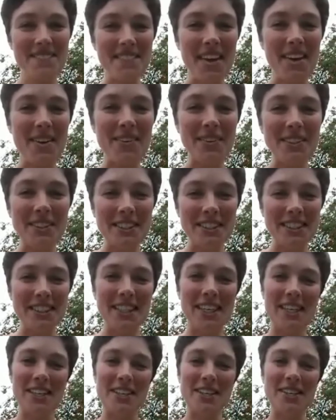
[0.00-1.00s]
I wanted to
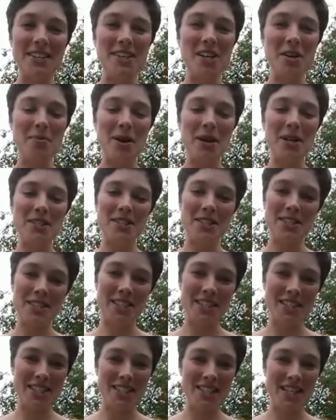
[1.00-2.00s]
tell you about
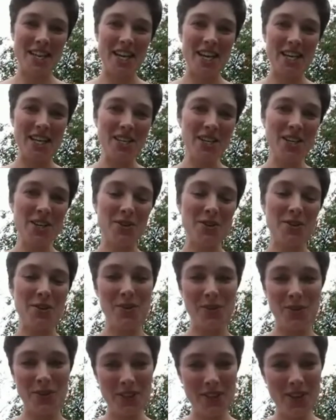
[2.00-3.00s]
something today
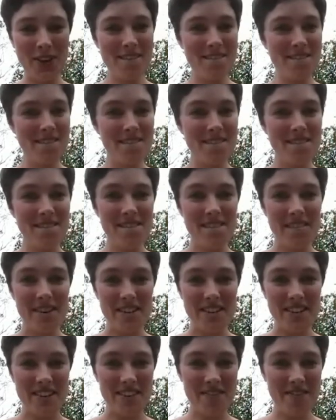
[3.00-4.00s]
called
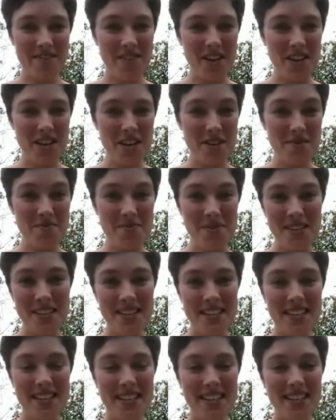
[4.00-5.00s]
five finger
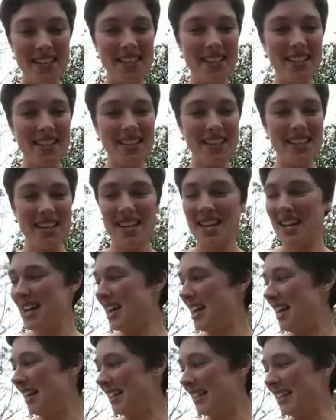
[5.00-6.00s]
breathing,
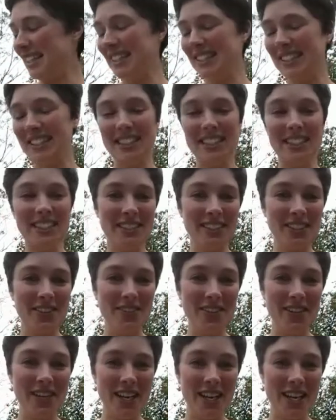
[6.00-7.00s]
and this is a
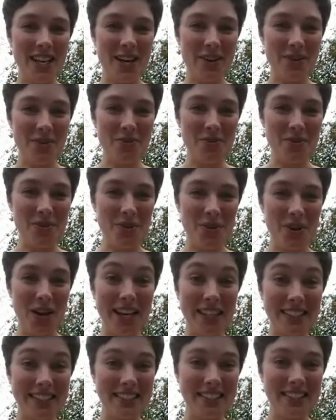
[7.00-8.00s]
really helpful
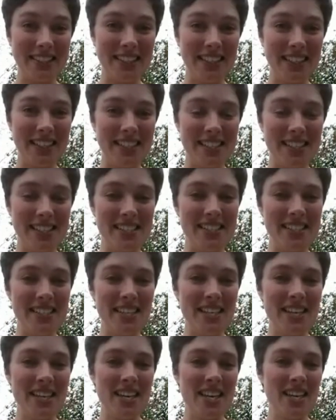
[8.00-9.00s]
exercise
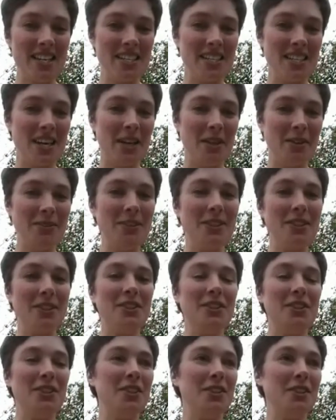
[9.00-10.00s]
to help
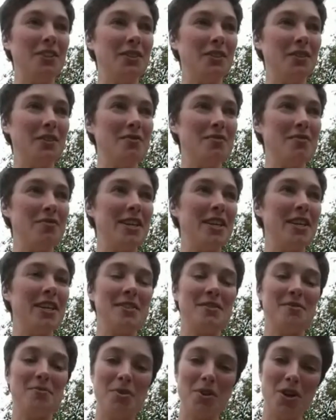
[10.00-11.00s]
children
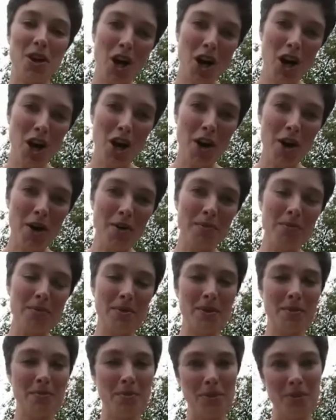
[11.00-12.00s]
feel more calm,
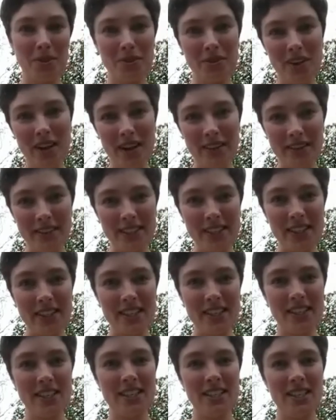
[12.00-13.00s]
more
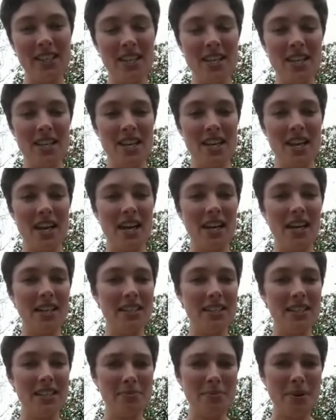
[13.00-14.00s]
grounded,
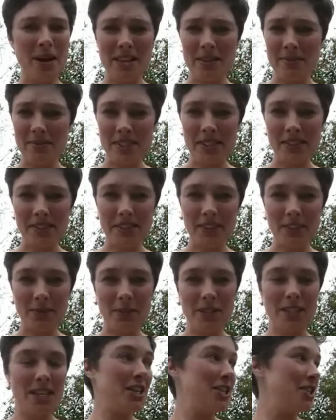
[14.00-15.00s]
and to pay themselves some
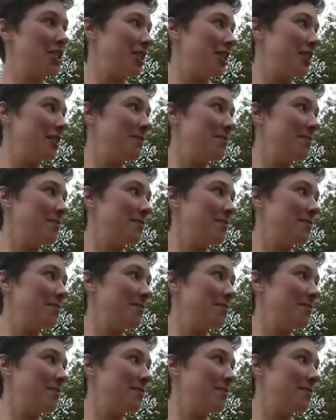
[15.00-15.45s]
attention.